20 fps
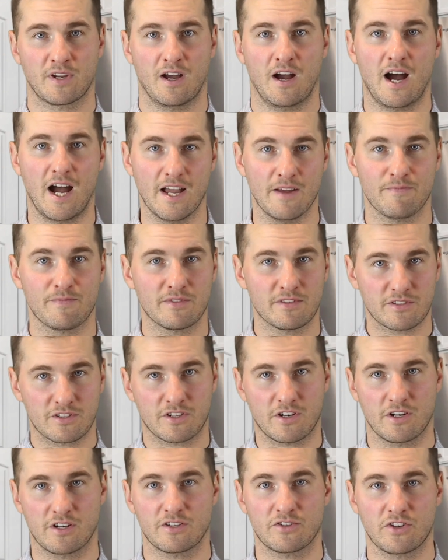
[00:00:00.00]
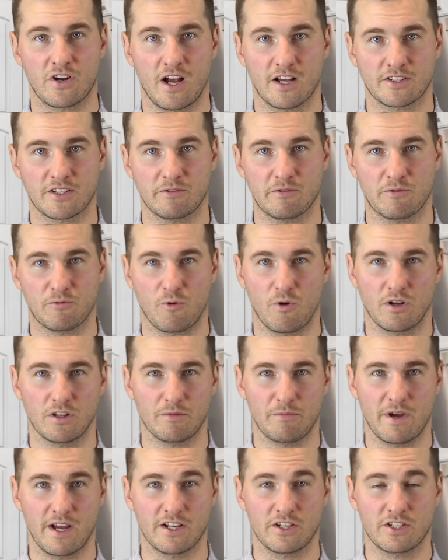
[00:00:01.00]
Hi, it's Curtis Sernoskie with Royal
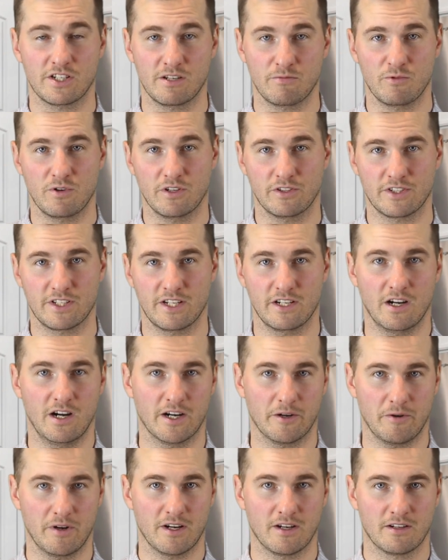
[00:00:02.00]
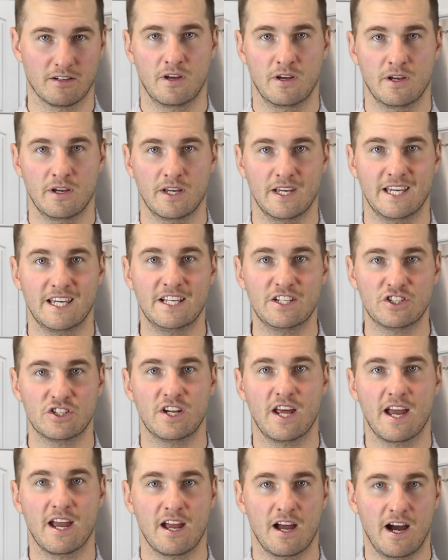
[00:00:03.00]
LePage Team Realty in Ottawa.
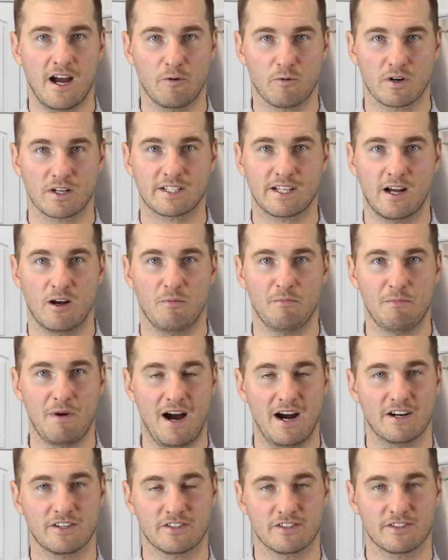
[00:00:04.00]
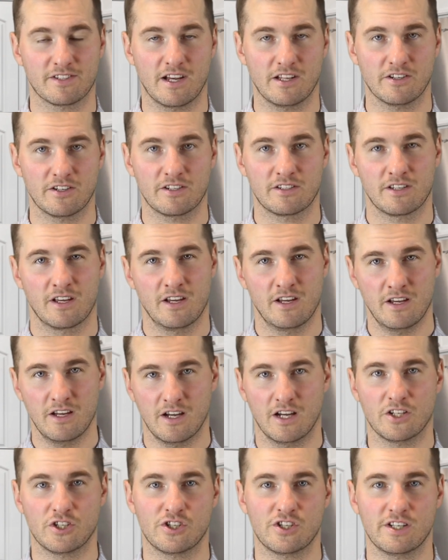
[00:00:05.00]
Each day, I work to help buyers and sellers
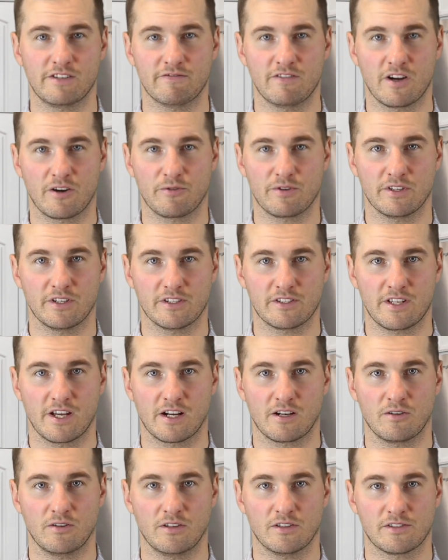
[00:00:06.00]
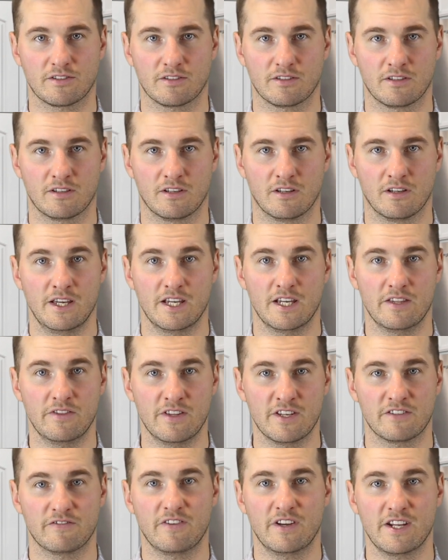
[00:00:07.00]
achieve their real estate goals.
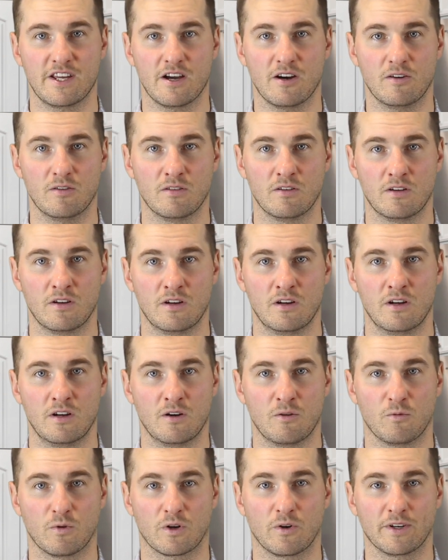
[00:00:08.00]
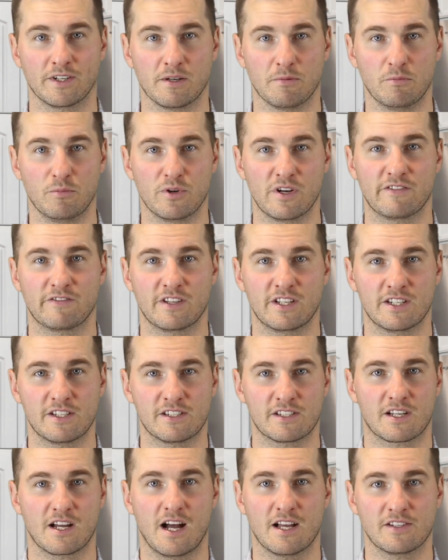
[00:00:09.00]
In this video, we're going to briefly
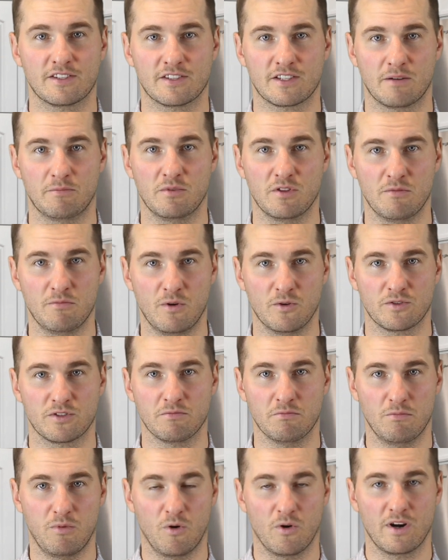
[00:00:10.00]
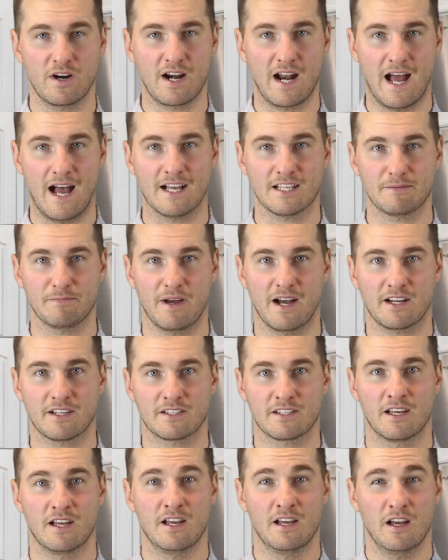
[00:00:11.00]
discuss some of the most important
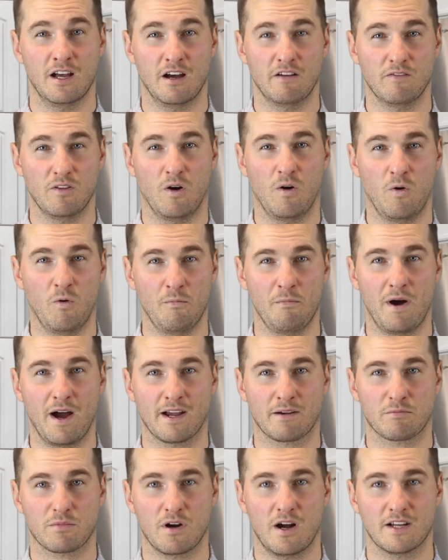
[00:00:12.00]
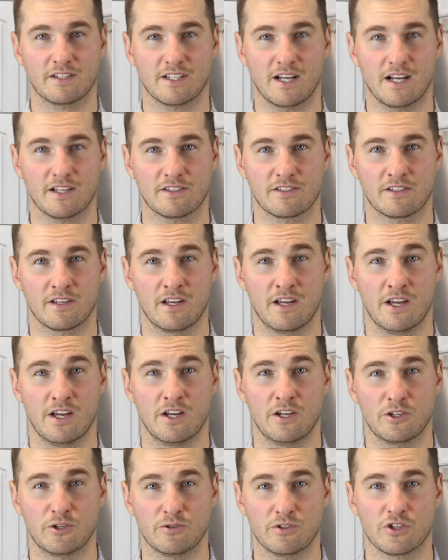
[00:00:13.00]
aspects of the home buying process
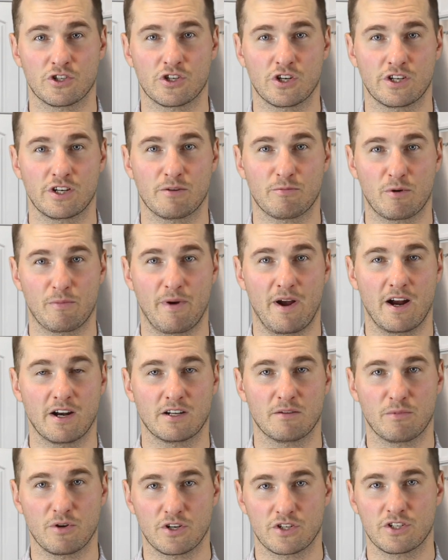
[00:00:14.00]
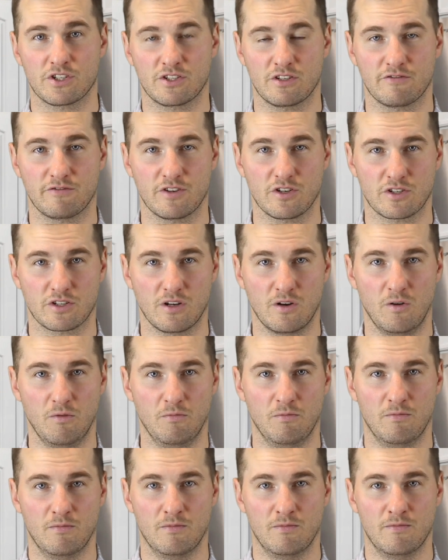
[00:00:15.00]
to ensure you're prepared to purchase your first
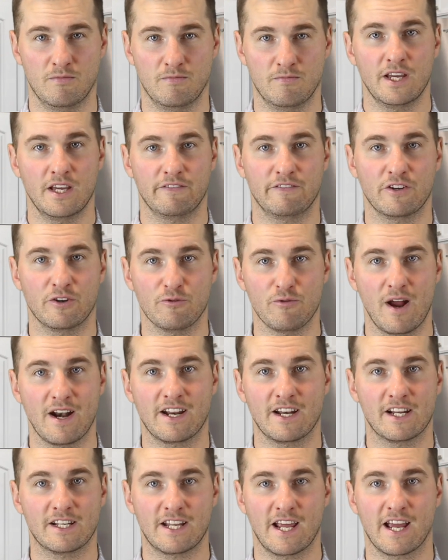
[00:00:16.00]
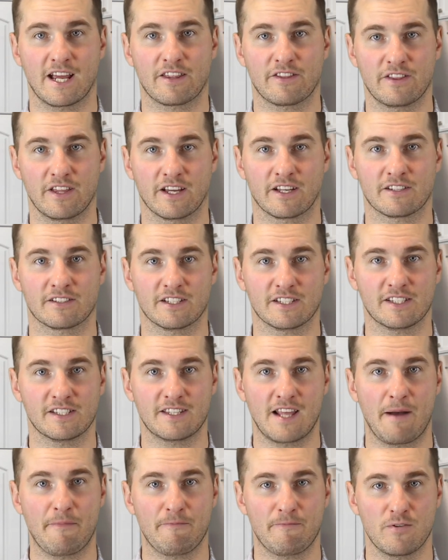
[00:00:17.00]
home. If you're ready to take things a
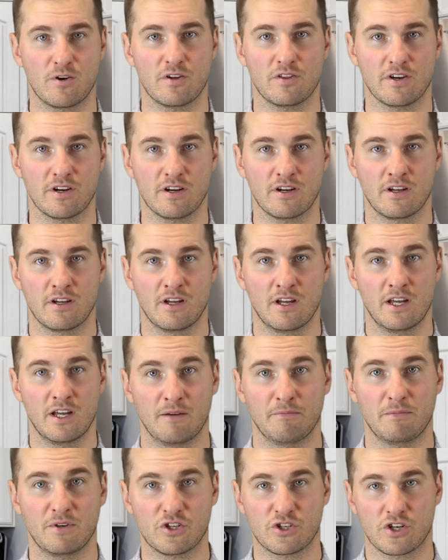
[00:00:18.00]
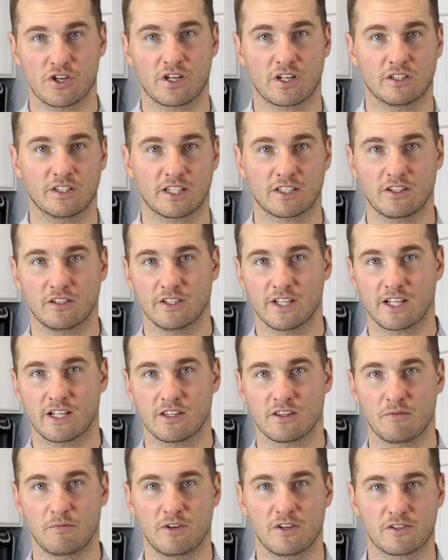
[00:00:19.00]
step further, be sure to click the
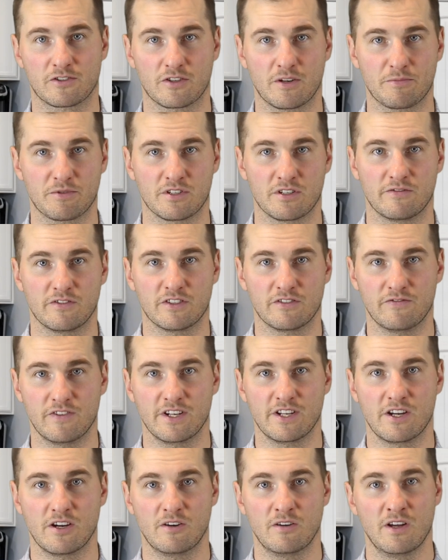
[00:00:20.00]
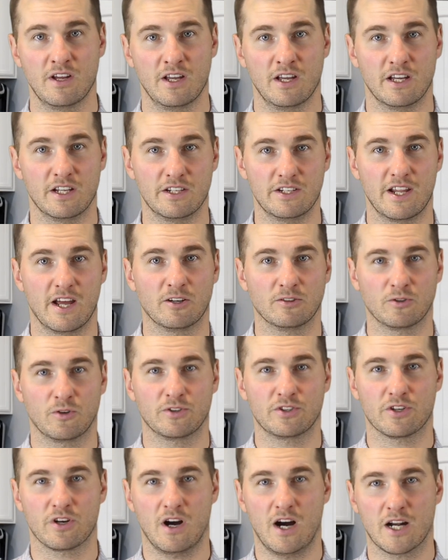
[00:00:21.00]
link in the description of this video and
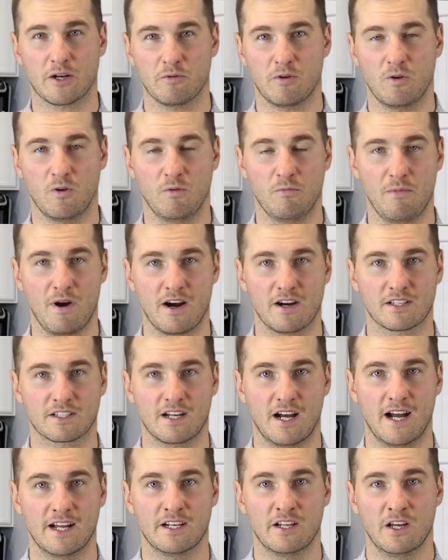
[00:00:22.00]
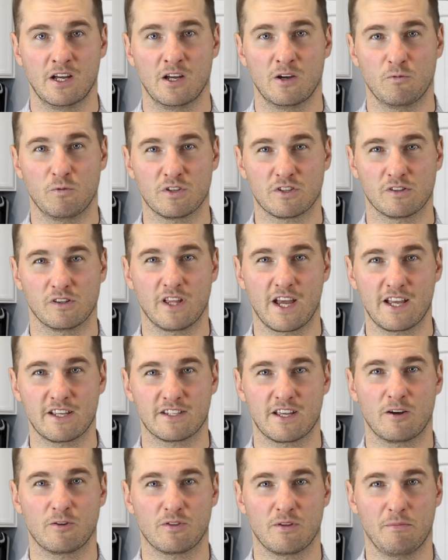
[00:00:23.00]
download your Ottawa Home Buyer's Guide, which
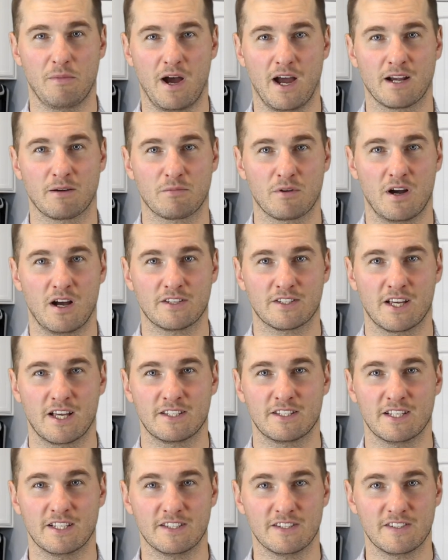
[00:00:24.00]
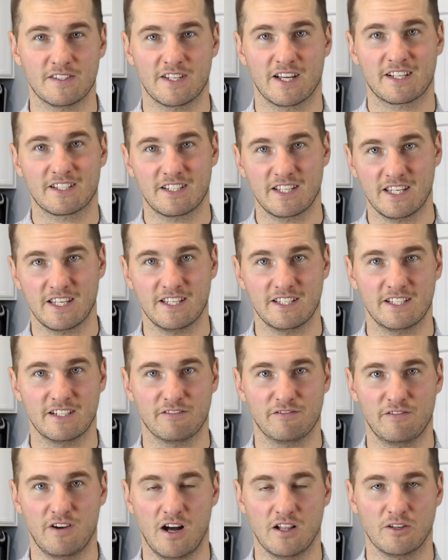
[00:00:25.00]
lays out the buying process in six easy
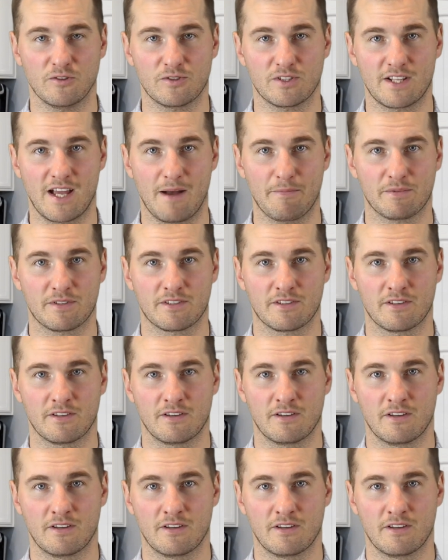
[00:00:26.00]
to follow steps.